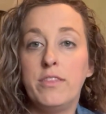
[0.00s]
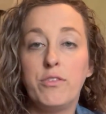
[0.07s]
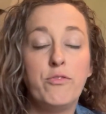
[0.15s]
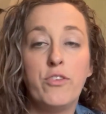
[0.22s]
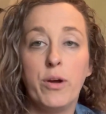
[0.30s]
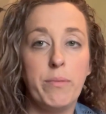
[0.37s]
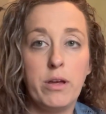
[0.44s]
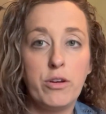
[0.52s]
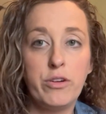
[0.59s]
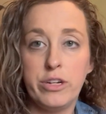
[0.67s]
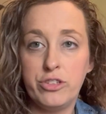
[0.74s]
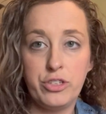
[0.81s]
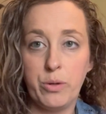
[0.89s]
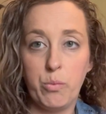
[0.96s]
from a
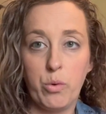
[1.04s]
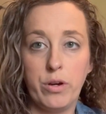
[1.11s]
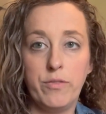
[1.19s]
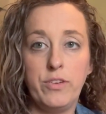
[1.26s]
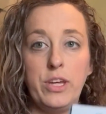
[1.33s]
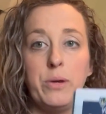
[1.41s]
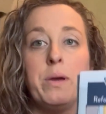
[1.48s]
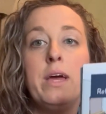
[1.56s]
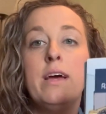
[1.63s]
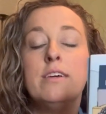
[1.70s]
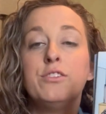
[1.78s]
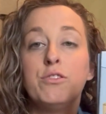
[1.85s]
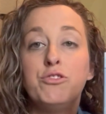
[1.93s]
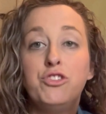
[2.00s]
Christian worldview.
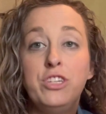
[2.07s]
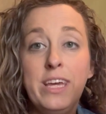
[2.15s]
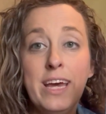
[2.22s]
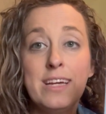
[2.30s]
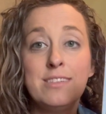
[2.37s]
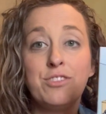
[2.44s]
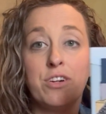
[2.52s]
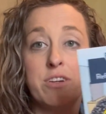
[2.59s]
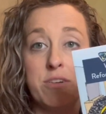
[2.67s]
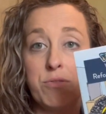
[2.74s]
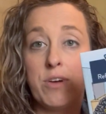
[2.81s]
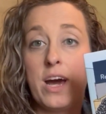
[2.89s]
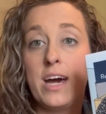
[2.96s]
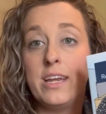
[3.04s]
So she has started
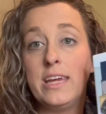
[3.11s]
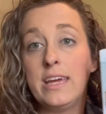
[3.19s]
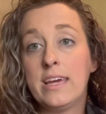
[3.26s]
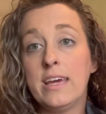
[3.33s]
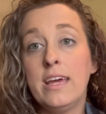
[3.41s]
writing